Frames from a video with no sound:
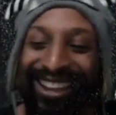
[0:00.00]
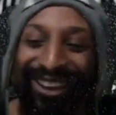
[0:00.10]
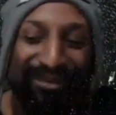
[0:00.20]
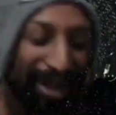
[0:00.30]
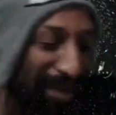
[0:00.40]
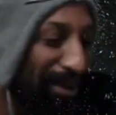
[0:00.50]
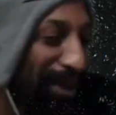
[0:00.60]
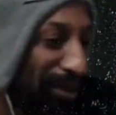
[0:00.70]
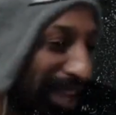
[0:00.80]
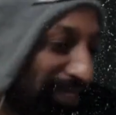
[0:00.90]
you know, Man
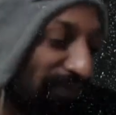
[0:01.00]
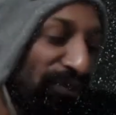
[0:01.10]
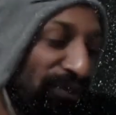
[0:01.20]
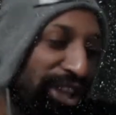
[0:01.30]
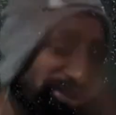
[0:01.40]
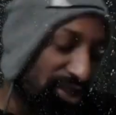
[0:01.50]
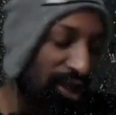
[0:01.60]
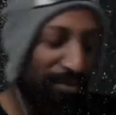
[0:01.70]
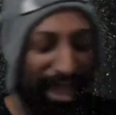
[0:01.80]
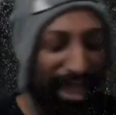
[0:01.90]
Bear Pig, 40 years
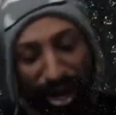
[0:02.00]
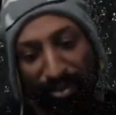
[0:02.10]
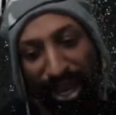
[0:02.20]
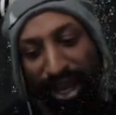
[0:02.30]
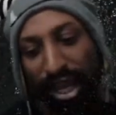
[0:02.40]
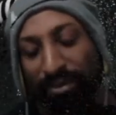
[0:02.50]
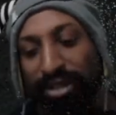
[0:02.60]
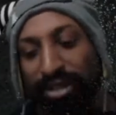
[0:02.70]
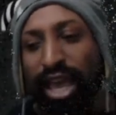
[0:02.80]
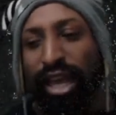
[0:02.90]
ago, Man Bear Pig
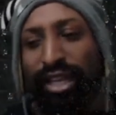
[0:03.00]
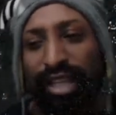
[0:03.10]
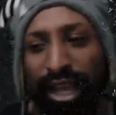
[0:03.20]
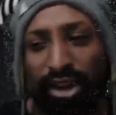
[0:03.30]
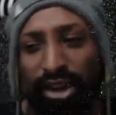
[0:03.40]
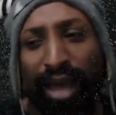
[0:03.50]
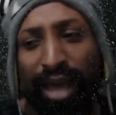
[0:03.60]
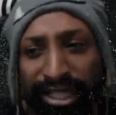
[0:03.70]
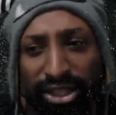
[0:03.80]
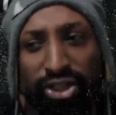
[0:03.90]
comes and he's like, okay, I'm
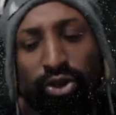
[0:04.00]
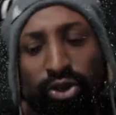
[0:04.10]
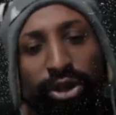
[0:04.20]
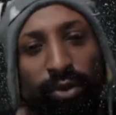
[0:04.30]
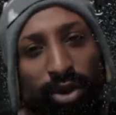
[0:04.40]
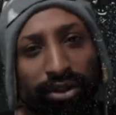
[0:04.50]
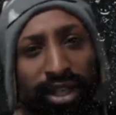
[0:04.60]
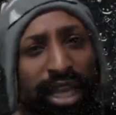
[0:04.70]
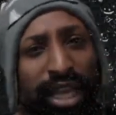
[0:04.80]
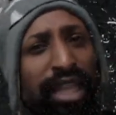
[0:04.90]
about to destroy the
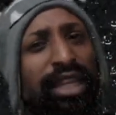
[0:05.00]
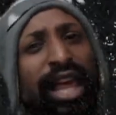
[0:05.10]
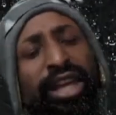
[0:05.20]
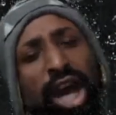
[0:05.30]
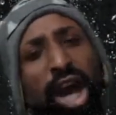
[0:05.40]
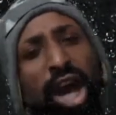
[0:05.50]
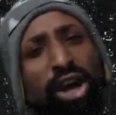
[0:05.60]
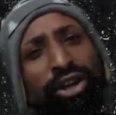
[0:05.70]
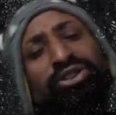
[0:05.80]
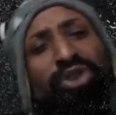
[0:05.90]
world. And they're like, no,
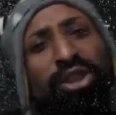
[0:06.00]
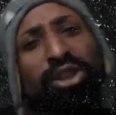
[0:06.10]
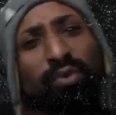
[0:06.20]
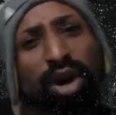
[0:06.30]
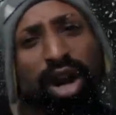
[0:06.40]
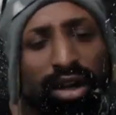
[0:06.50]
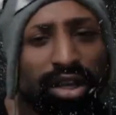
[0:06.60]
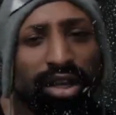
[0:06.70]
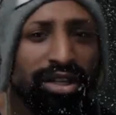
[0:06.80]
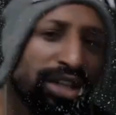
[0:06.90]
don't destroy the
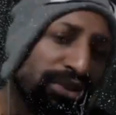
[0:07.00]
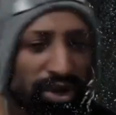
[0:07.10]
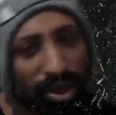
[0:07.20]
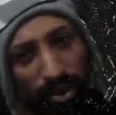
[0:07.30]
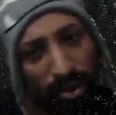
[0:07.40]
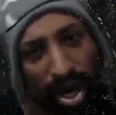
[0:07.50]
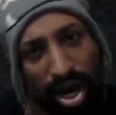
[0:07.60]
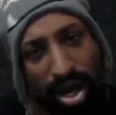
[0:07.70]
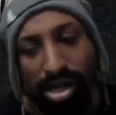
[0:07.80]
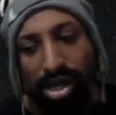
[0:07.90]
world. Don't destroy the world.